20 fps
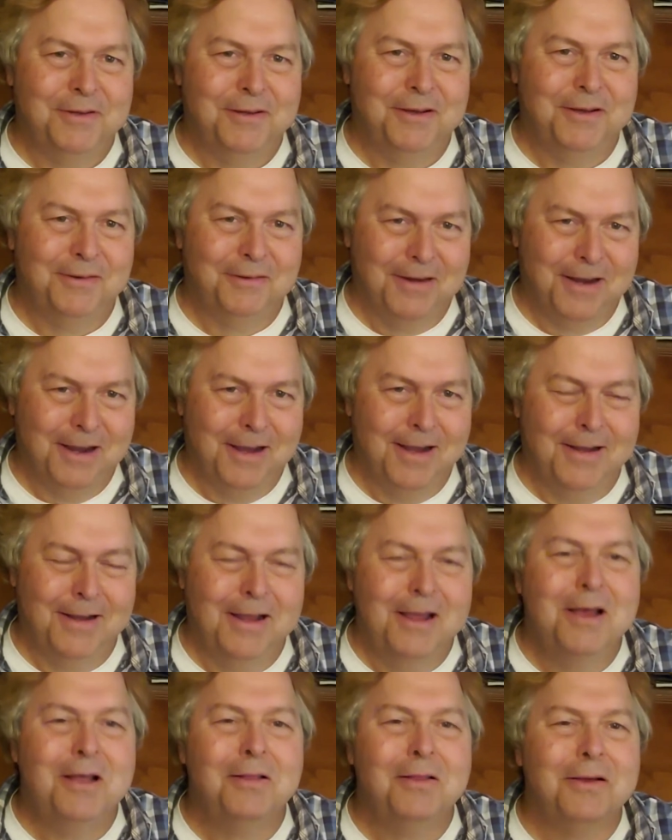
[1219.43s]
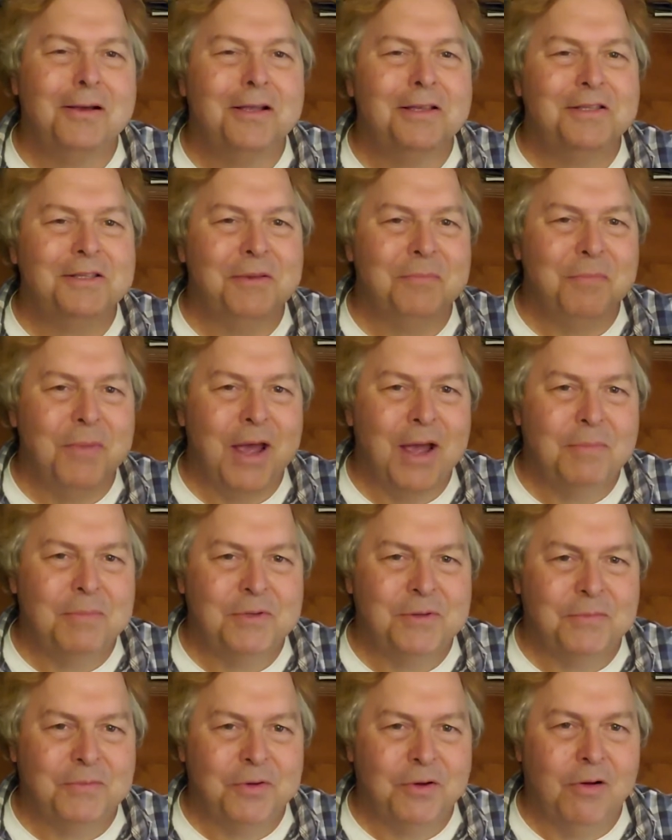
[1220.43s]
Okay, look at some maps
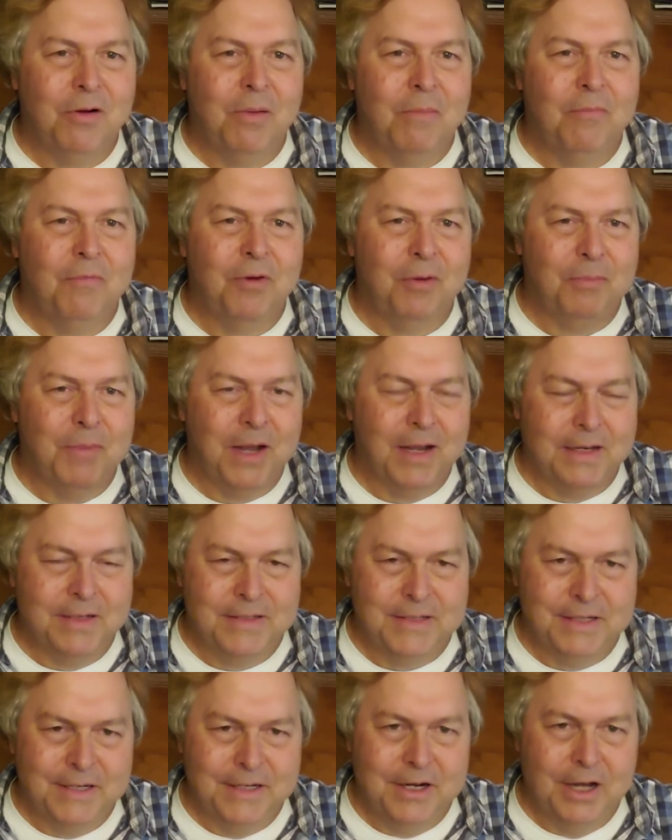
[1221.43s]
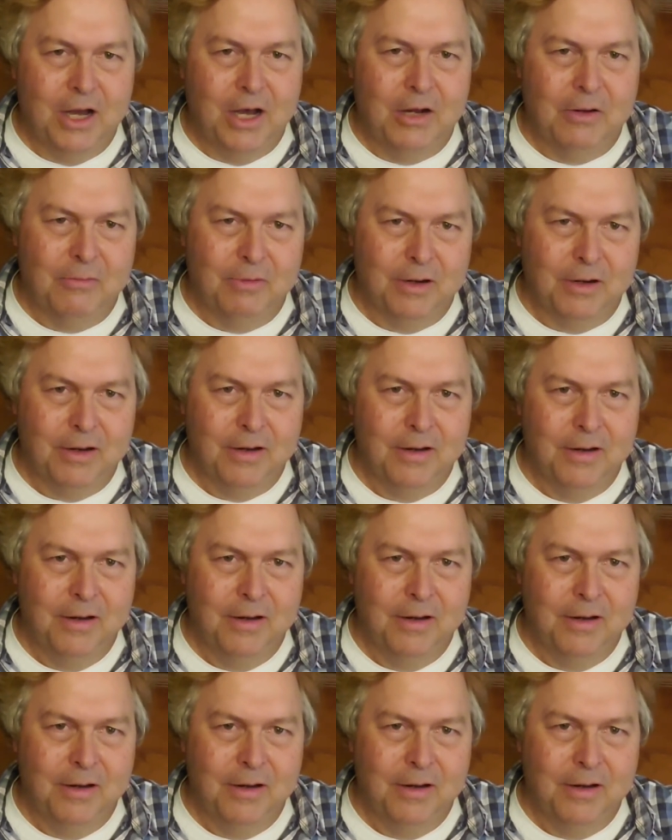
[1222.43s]
of Europe from 1900.